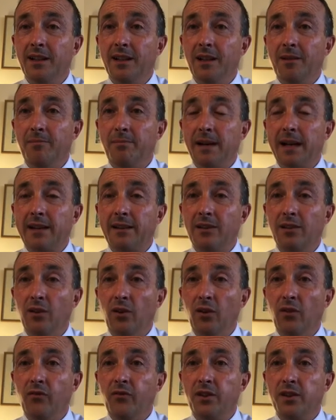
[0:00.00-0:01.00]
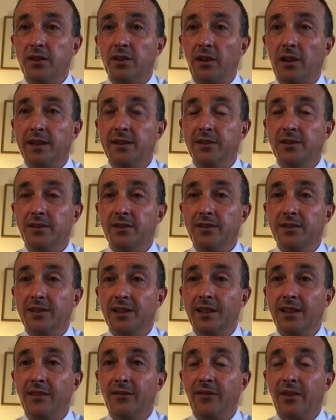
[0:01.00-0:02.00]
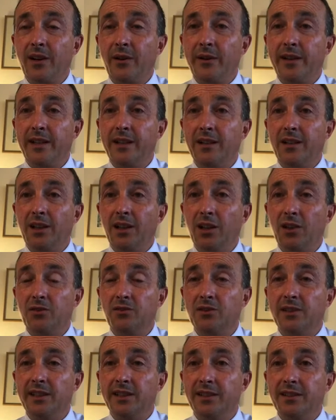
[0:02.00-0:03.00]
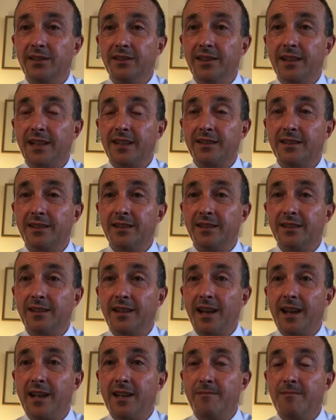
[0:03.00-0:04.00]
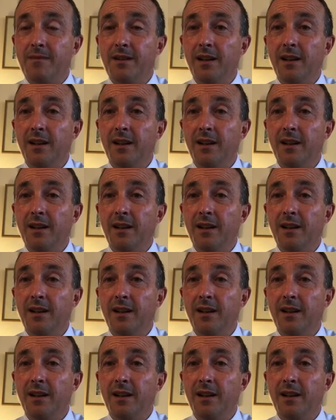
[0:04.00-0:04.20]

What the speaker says: a battle of the Titans in a very closely contested game.